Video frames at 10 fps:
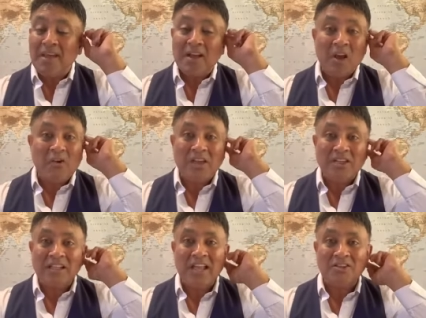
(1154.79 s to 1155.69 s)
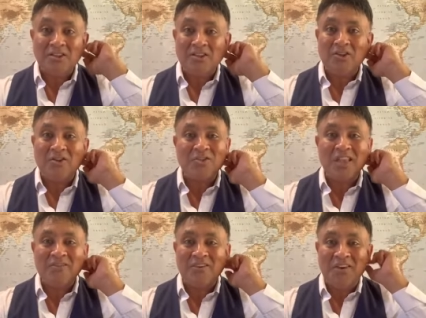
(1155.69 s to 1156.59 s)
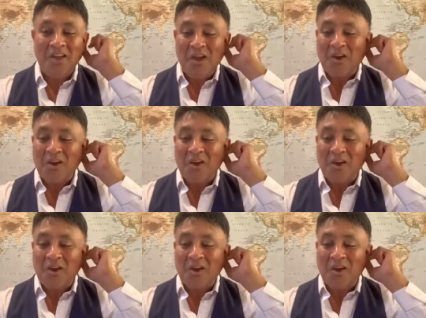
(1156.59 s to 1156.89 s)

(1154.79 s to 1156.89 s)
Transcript: Congratulations to you, Stephen.